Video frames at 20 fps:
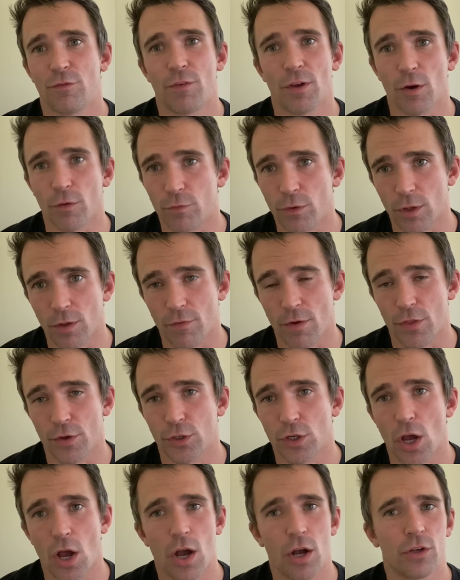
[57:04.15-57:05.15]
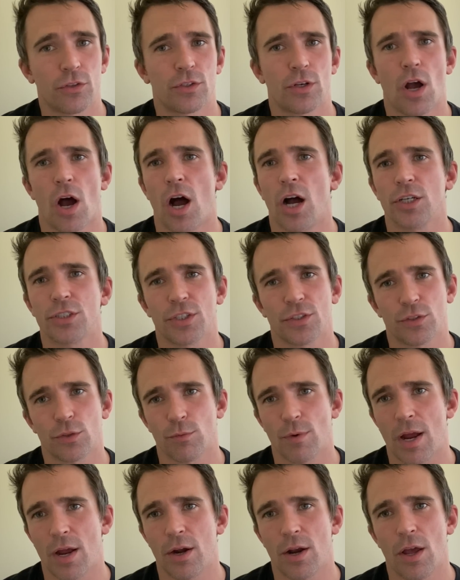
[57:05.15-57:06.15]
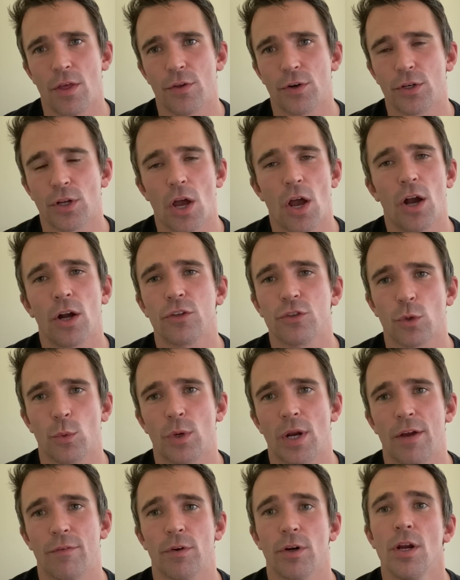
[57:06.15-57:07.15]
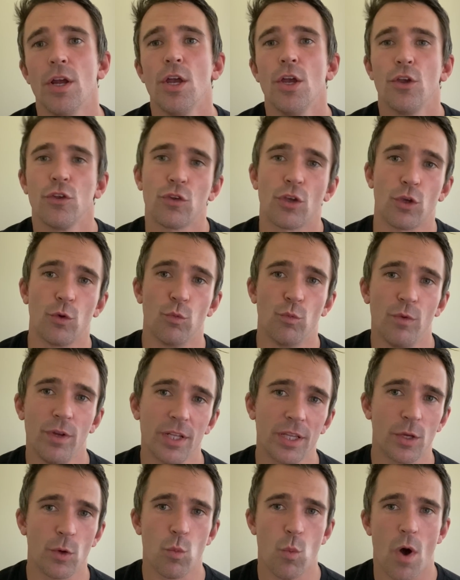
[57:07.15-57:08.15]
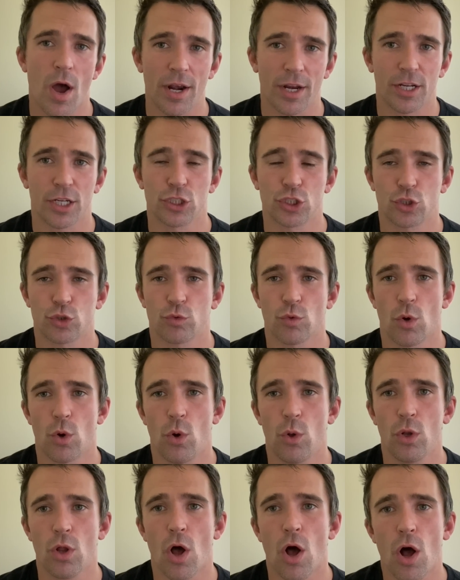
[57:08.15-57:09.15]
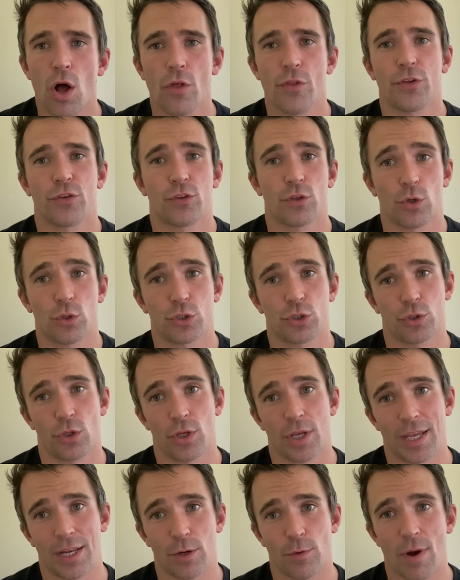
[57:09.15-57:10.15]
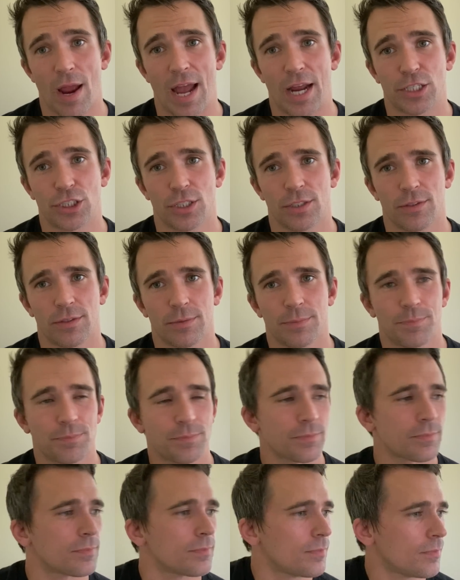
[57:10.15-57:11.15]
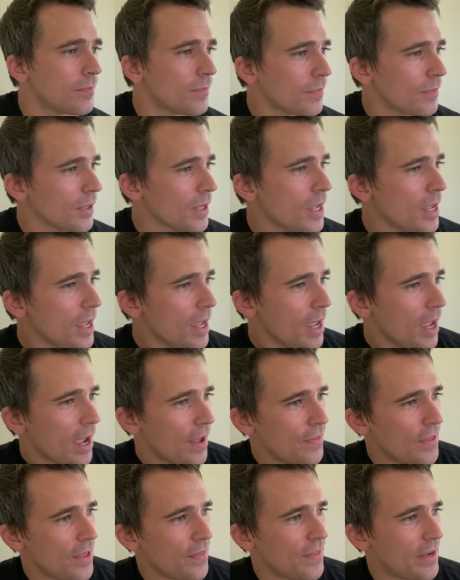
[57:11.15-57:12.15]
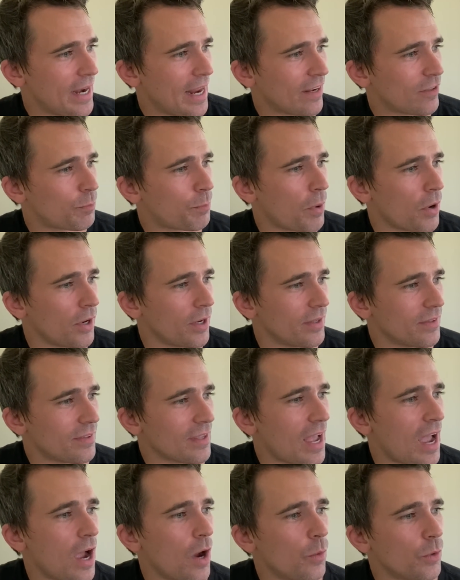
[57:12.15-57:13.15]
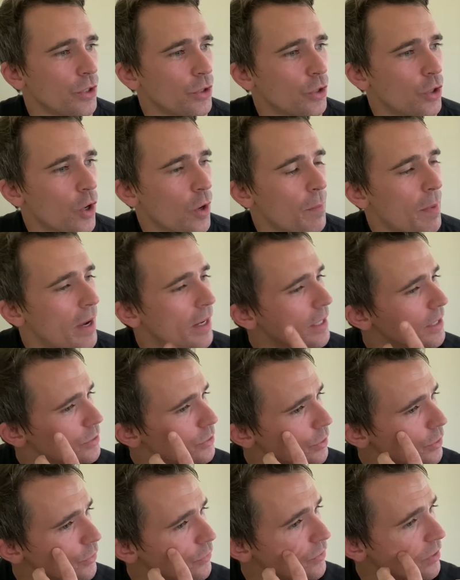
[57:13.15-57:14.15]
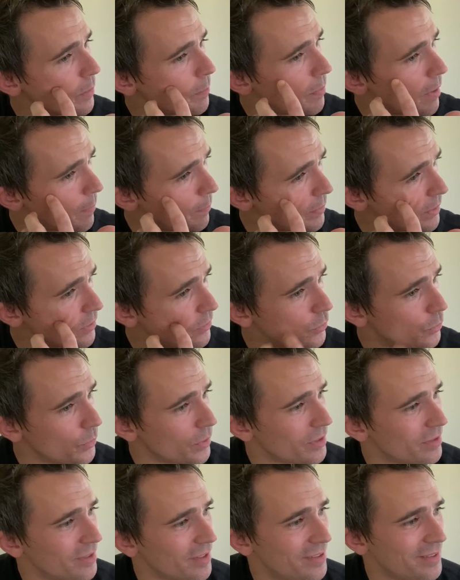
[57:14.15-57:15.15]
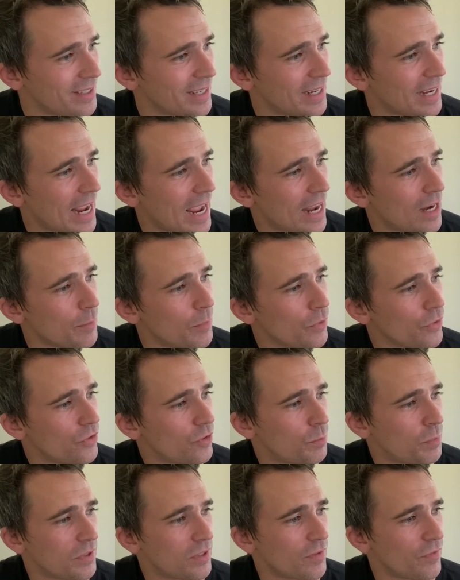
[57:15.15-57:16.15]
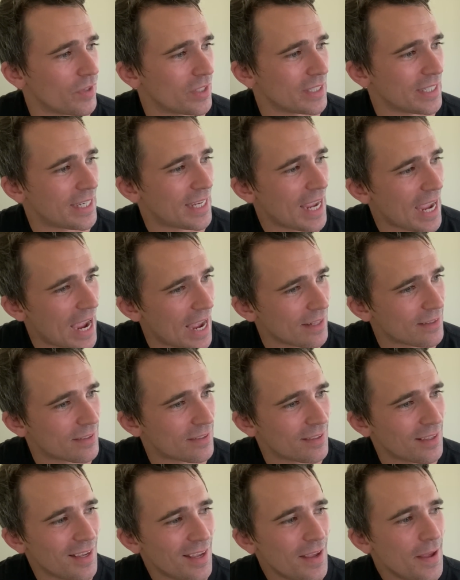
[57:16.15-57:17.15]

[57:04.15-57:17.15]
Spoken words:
fearful of other dogs, cautious around other dogs or whatever. So you really want to control all the social interactions. And then the next part is, how would you go about introducing a puppy to existing animals, specifically cats?